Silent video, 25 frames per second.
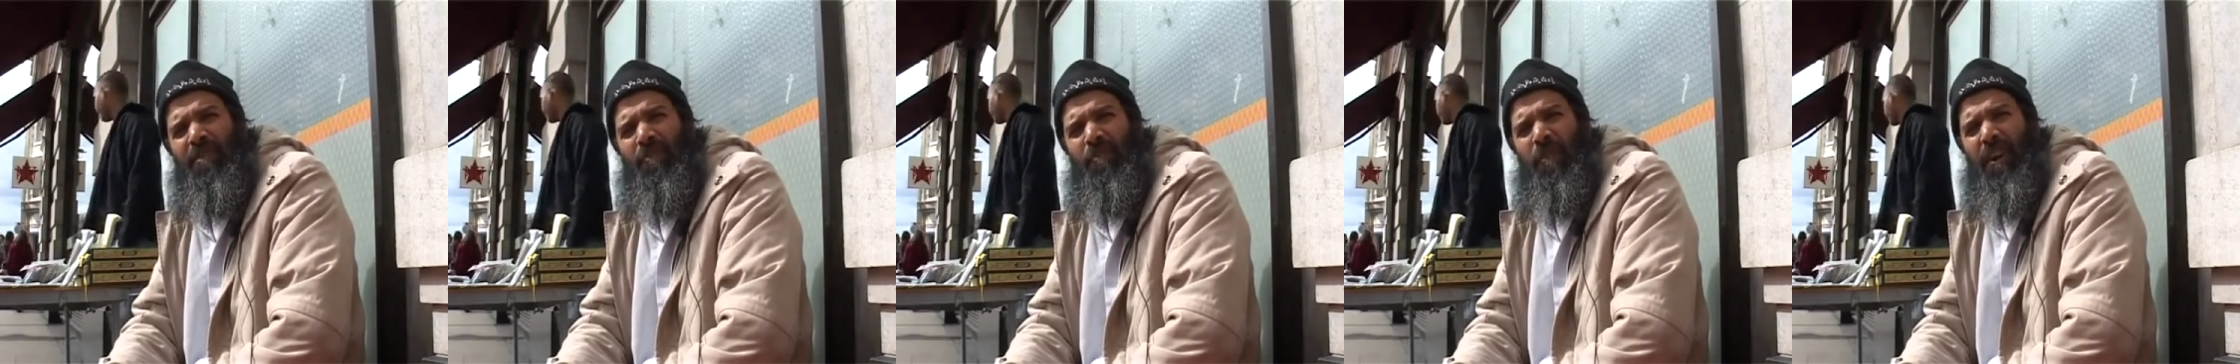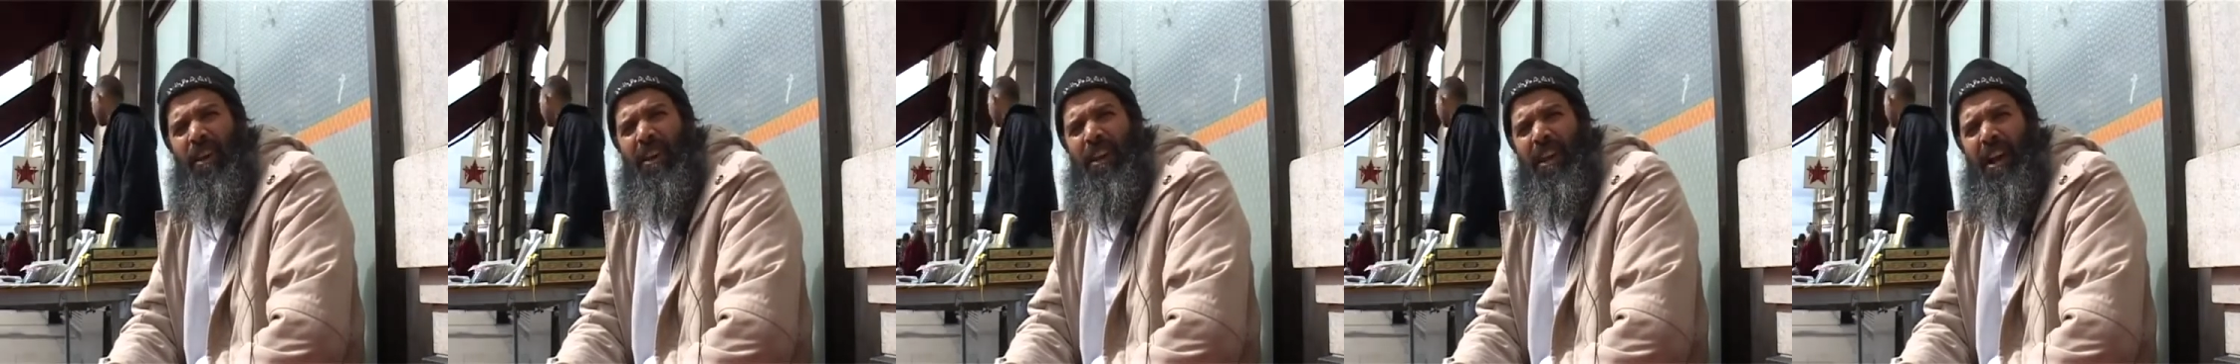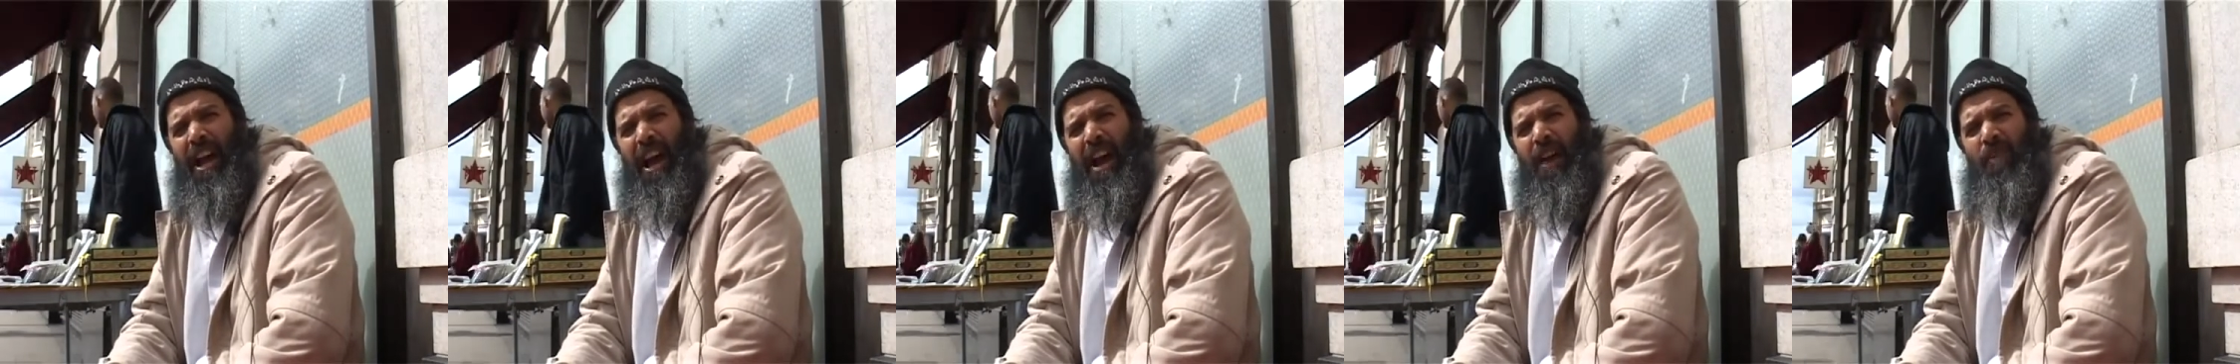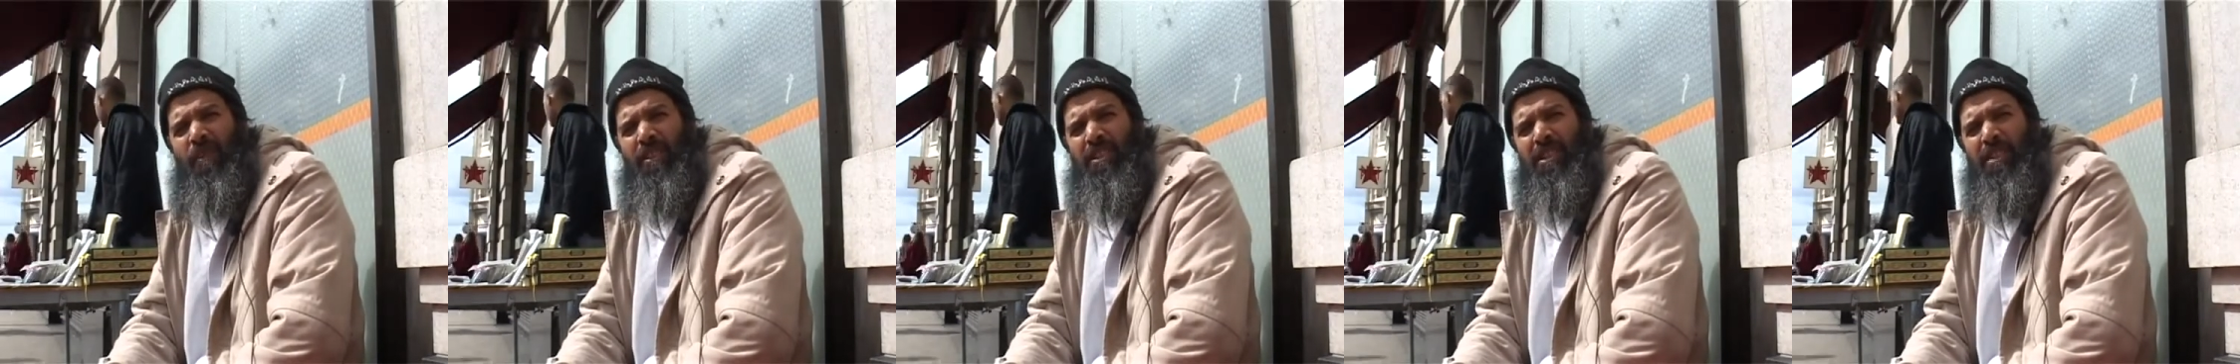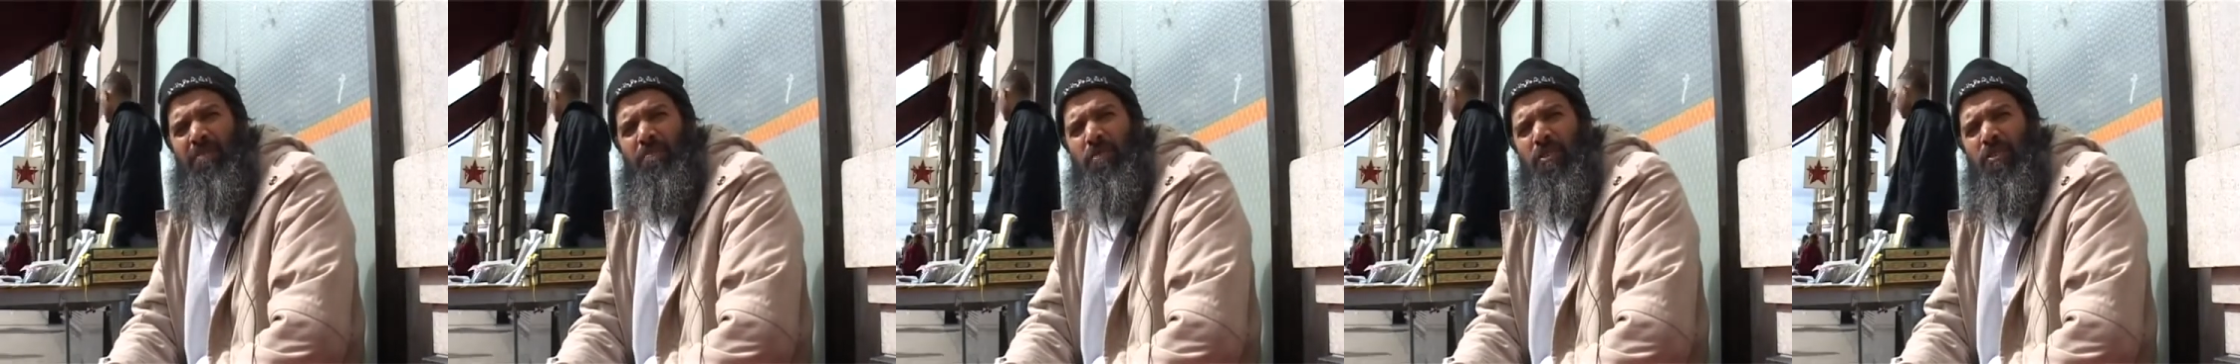whether I
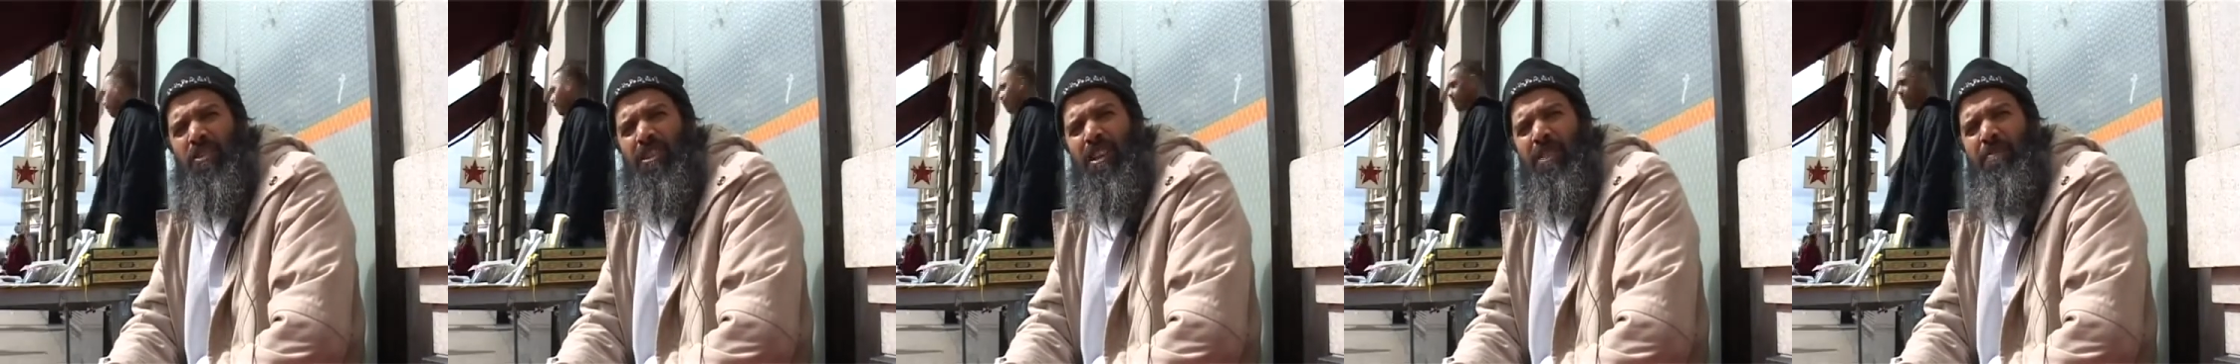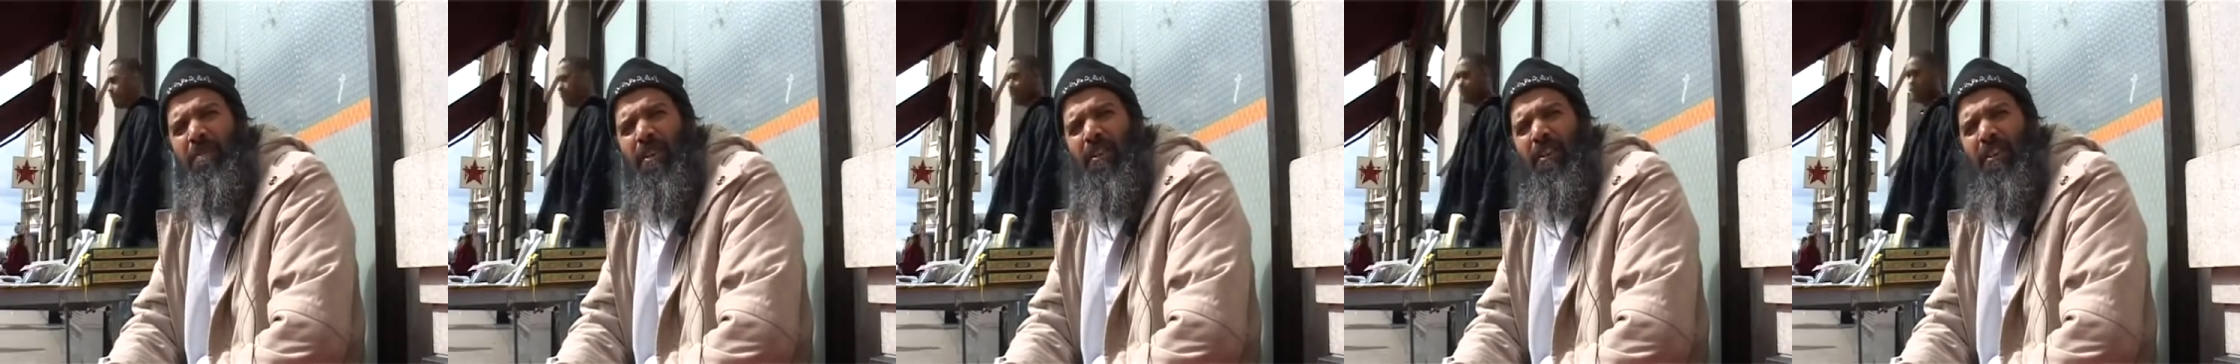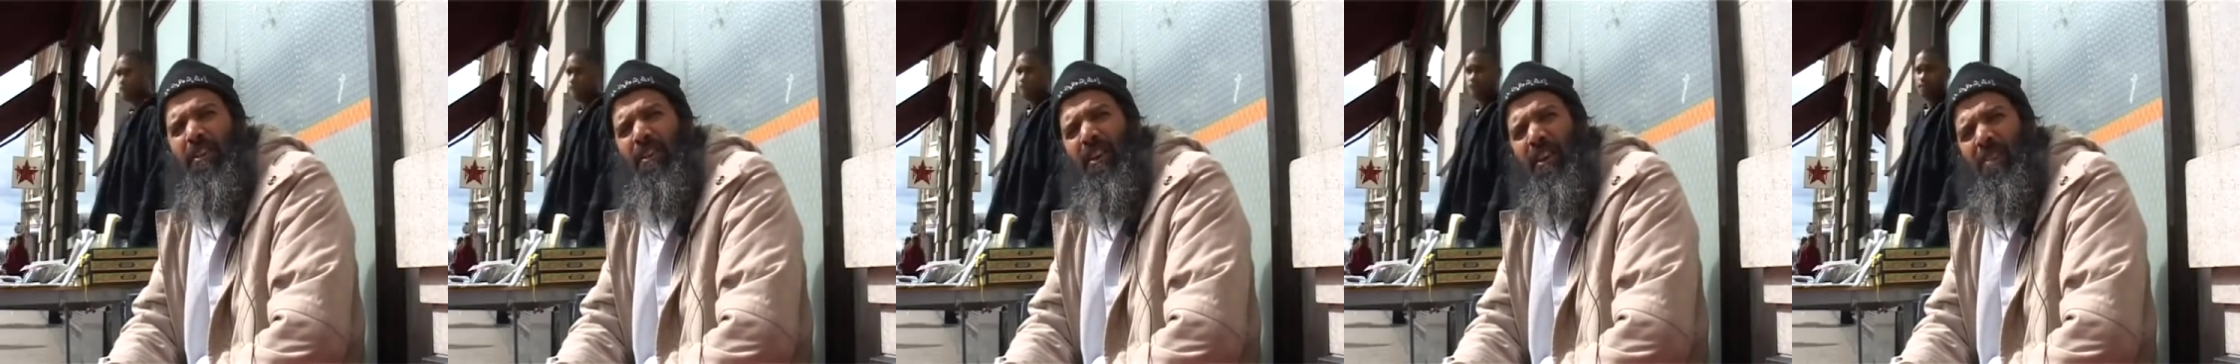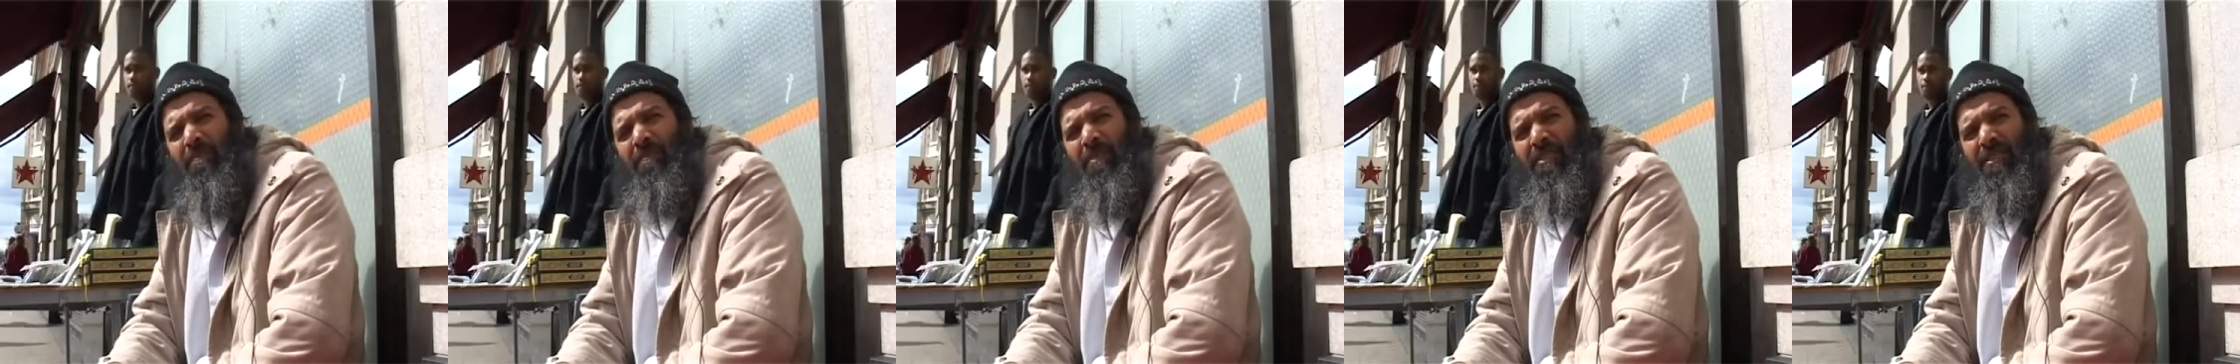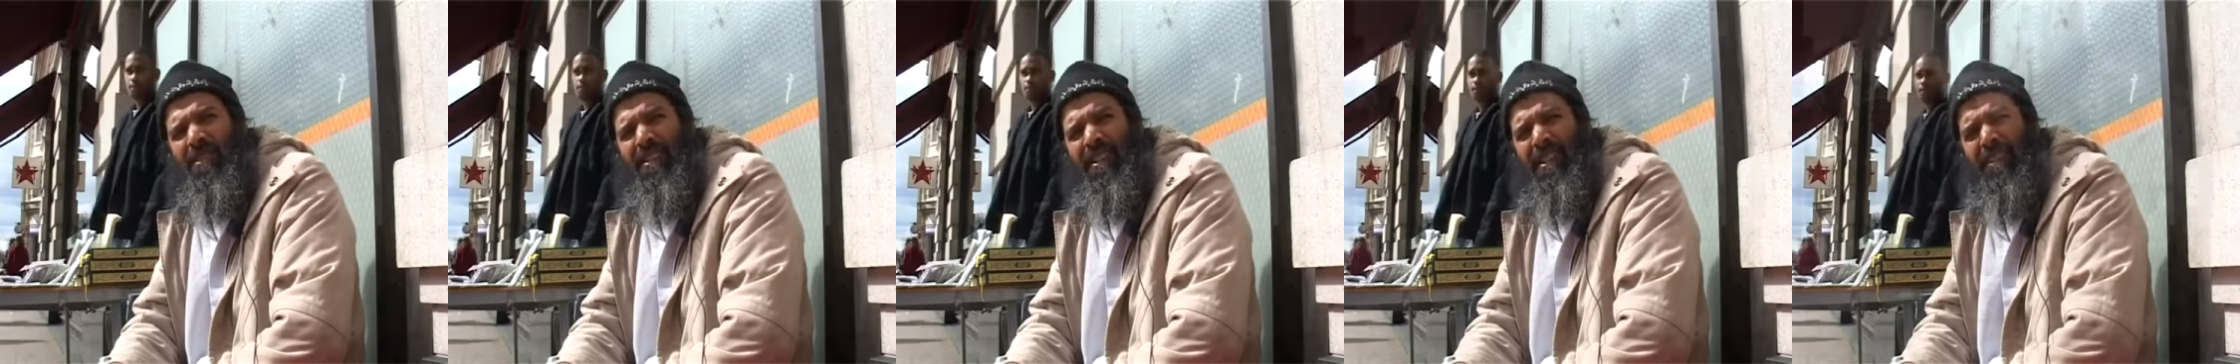was a Muslim or a non-Muslim.